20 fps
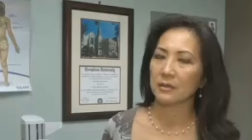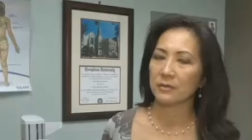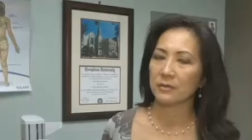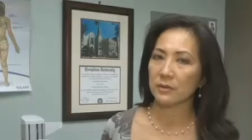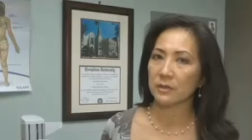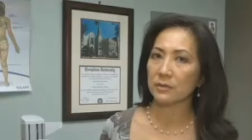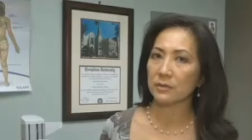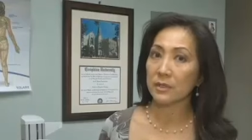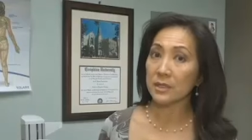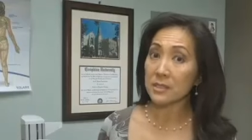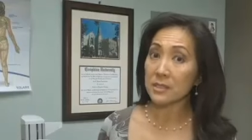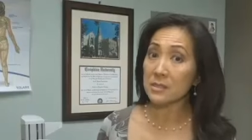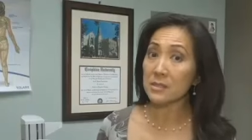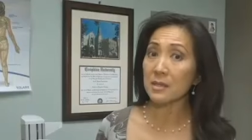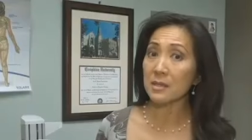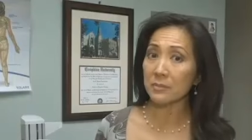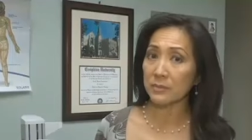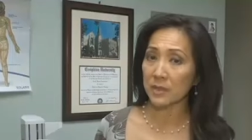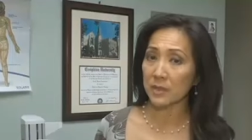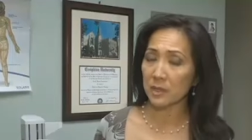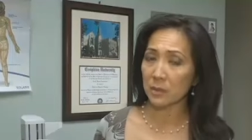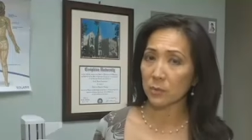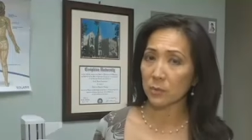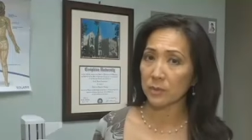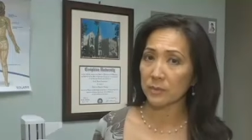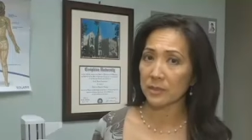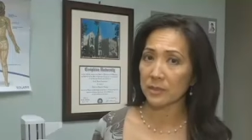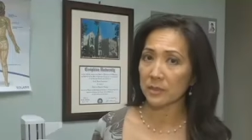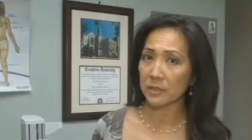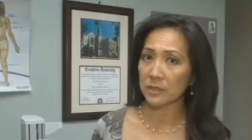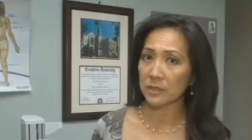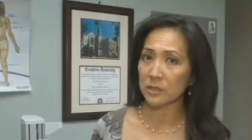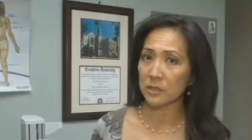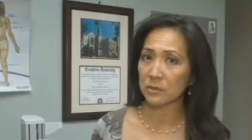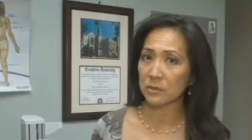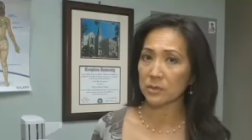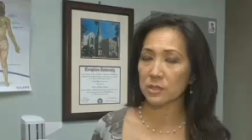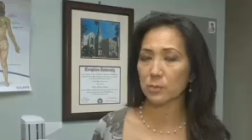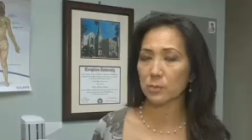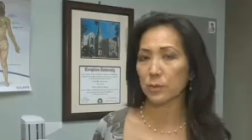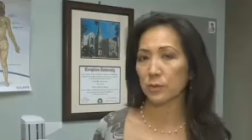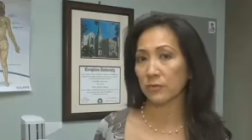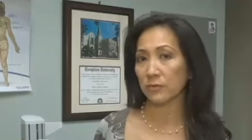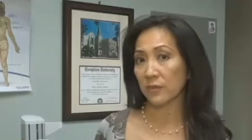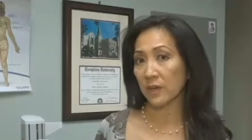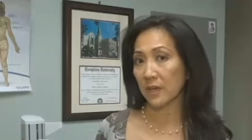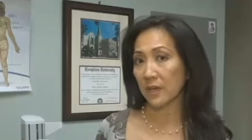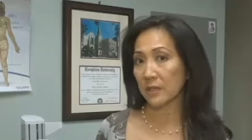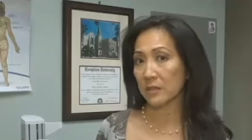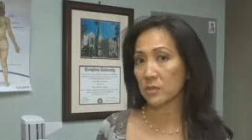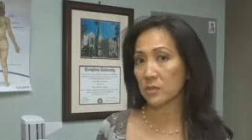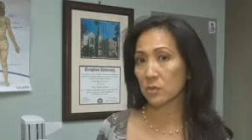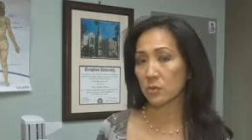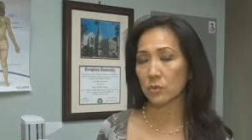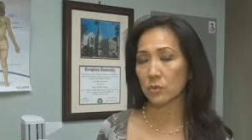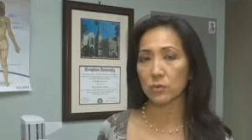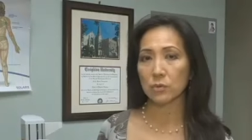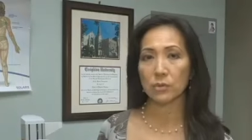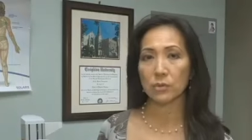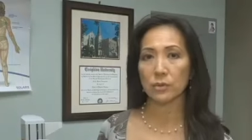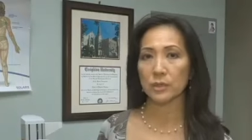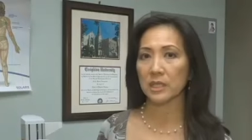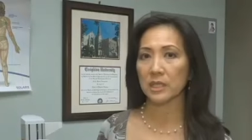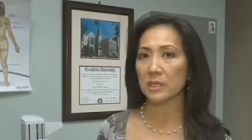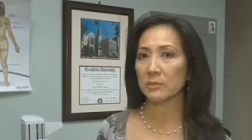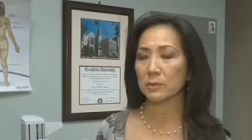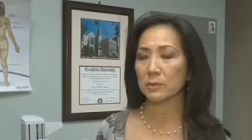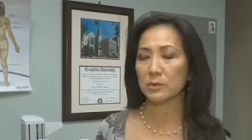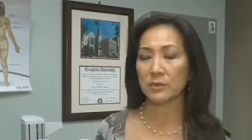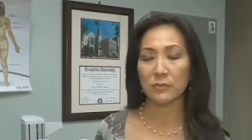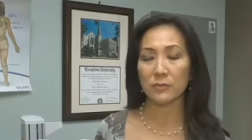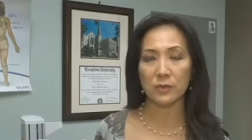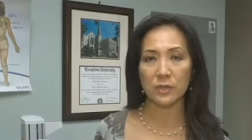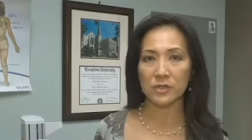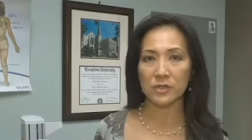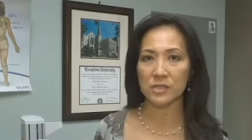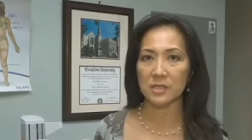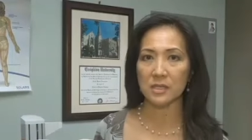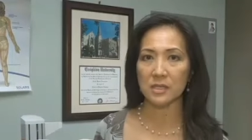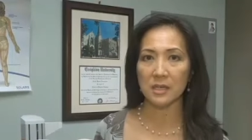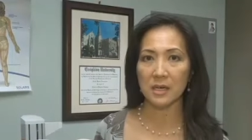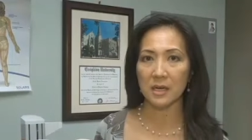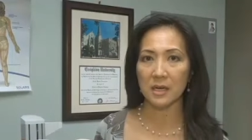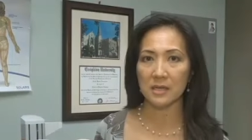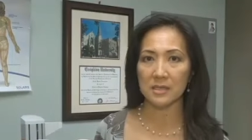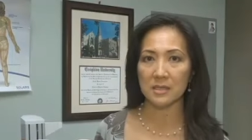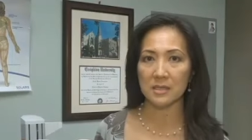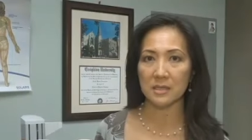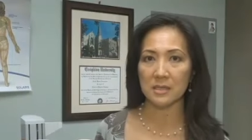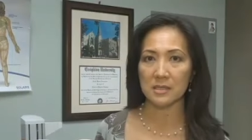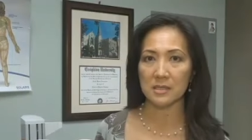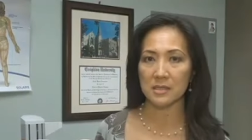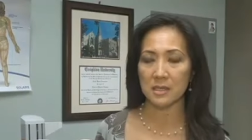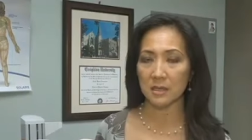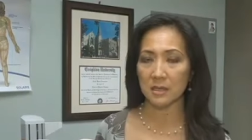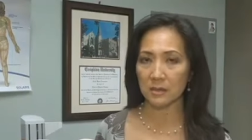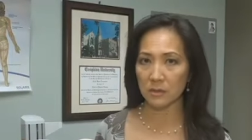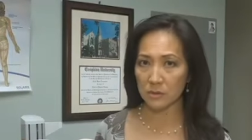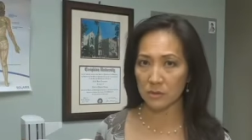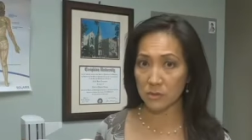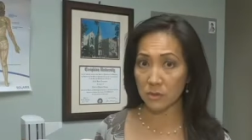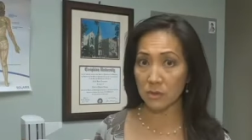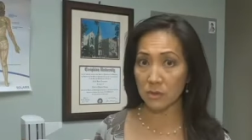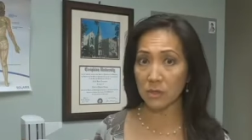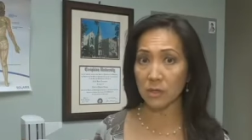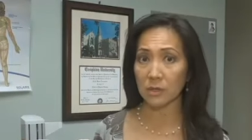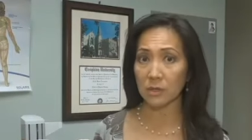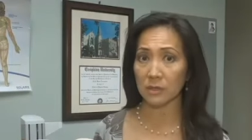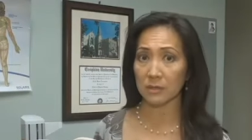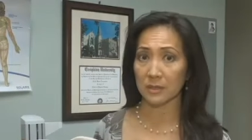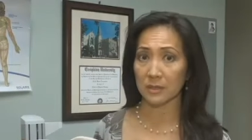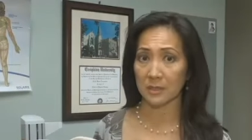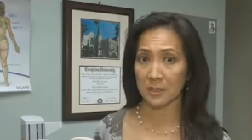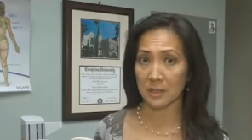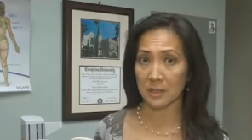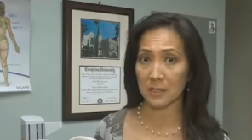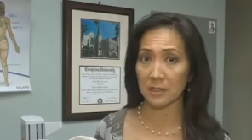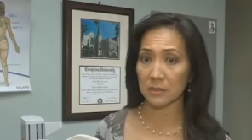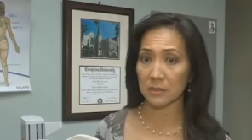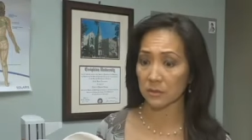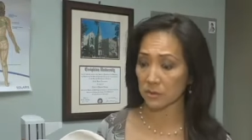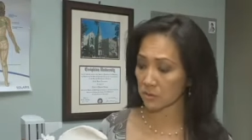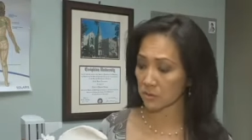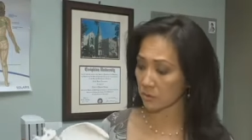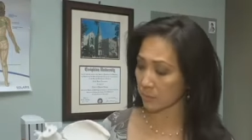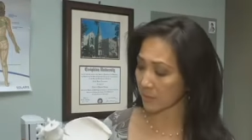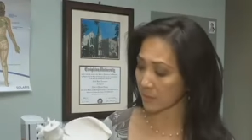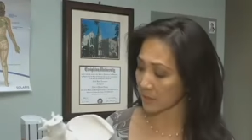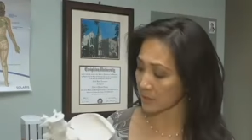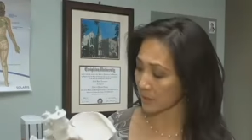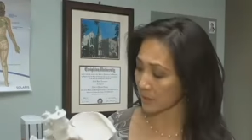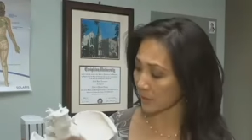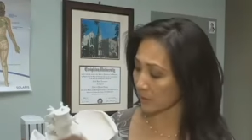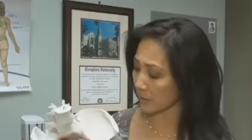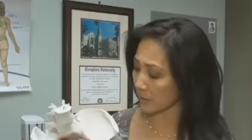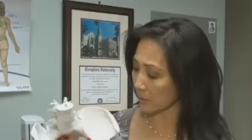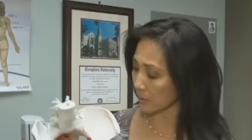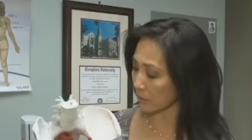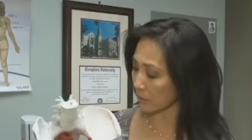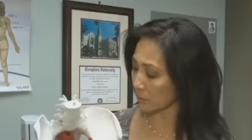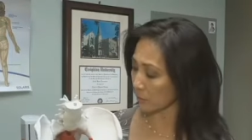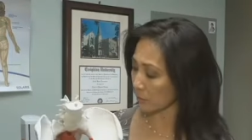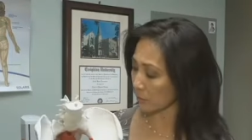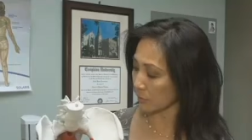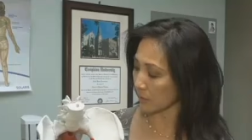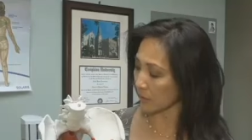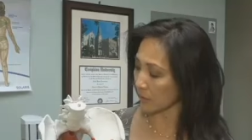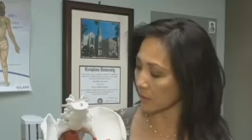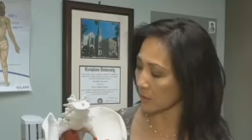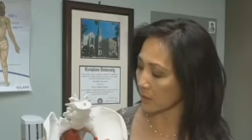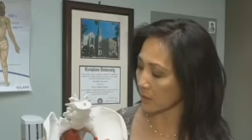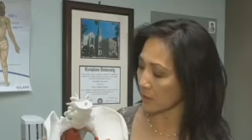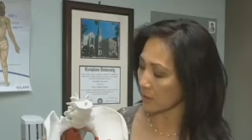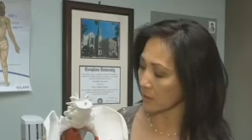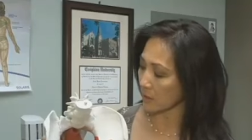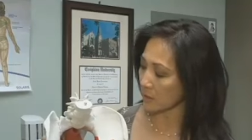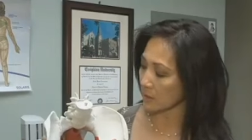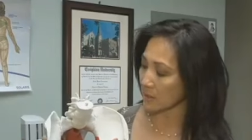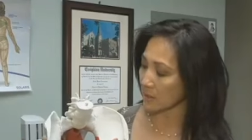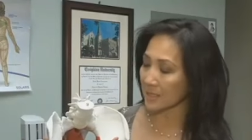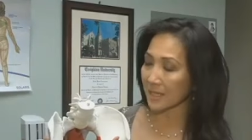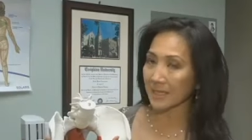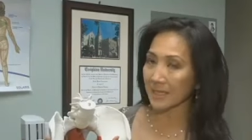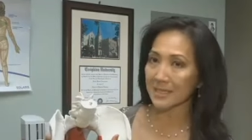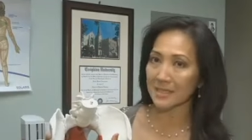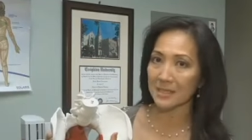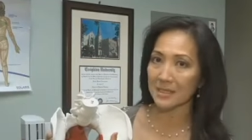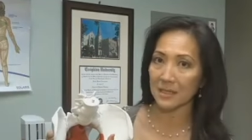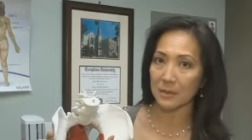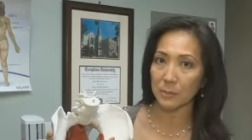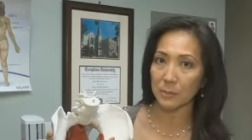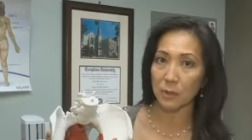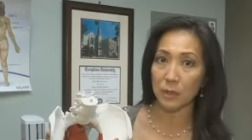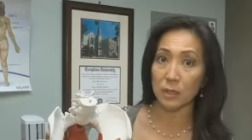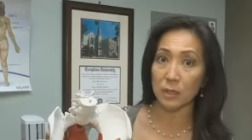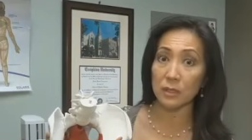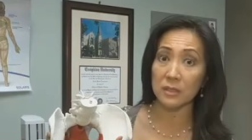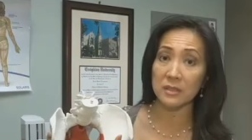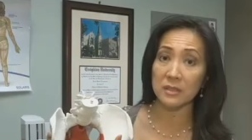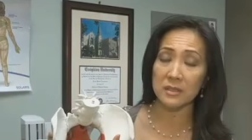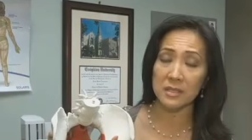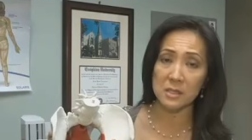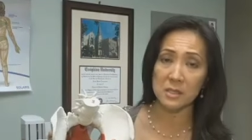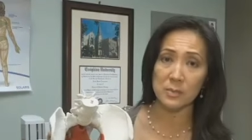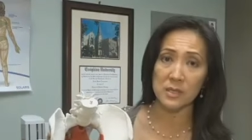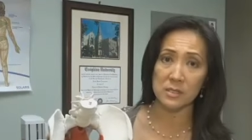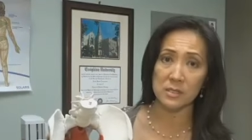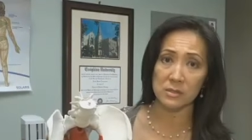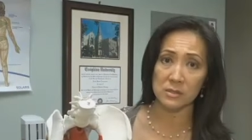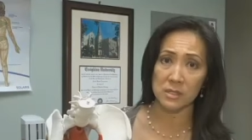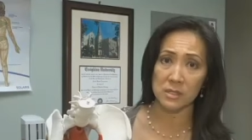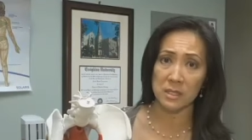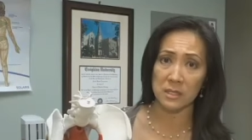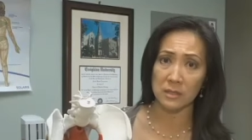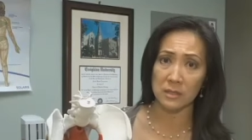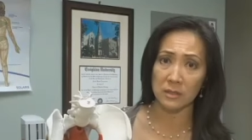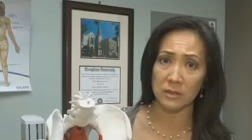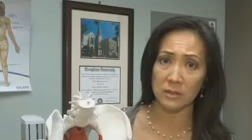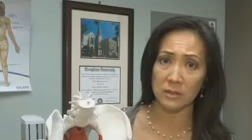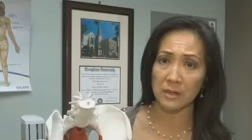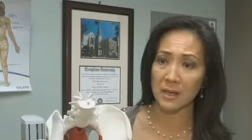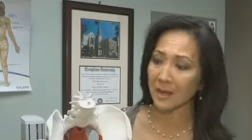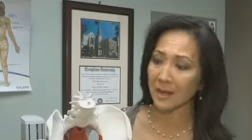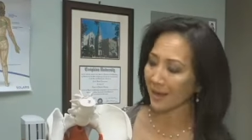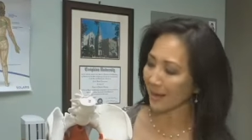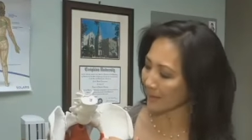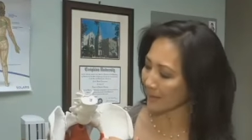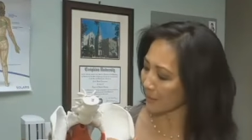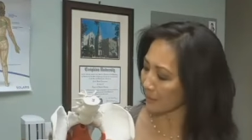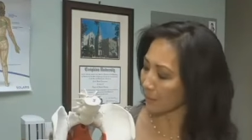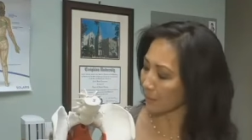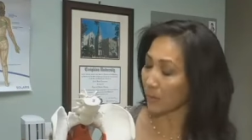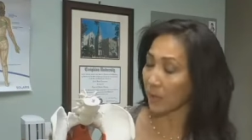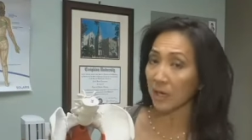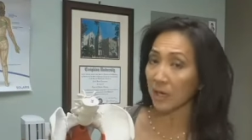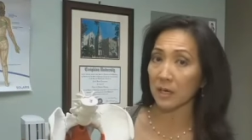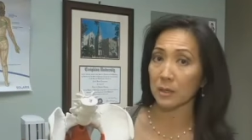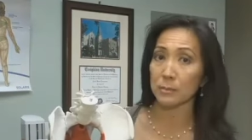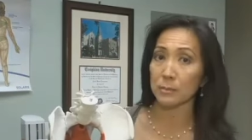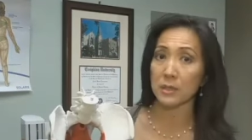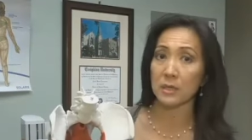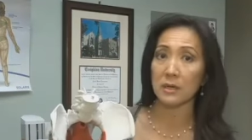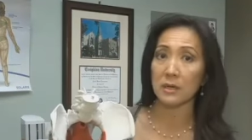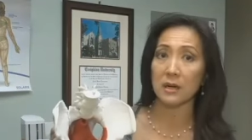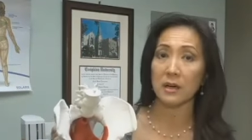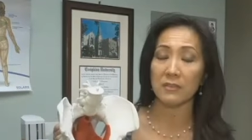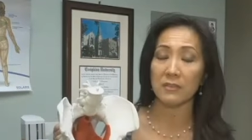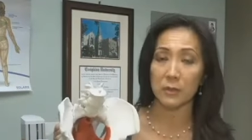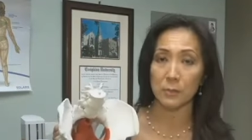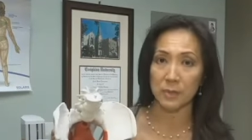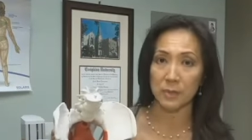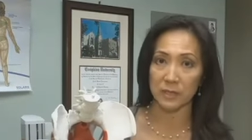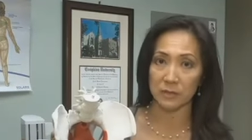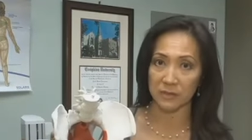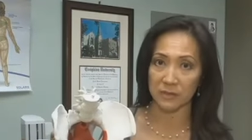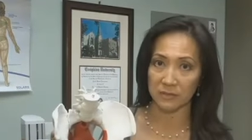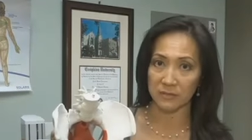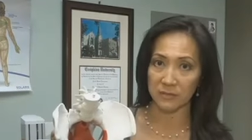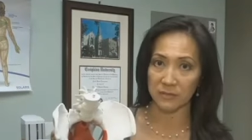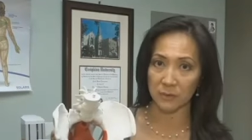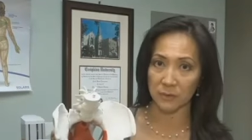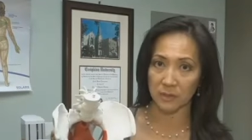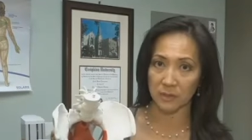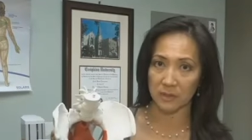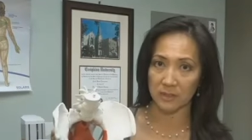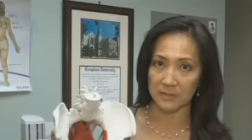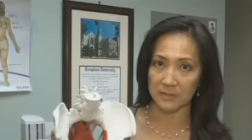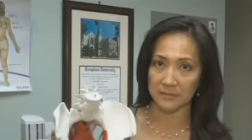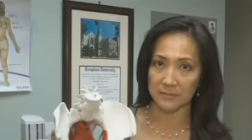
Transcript: there is something women can do to prevent or even reverse incontinence, and those are called Kegels. So basically, they're learning to tighten up all of these muscles here at the bottom of the pelvic floor.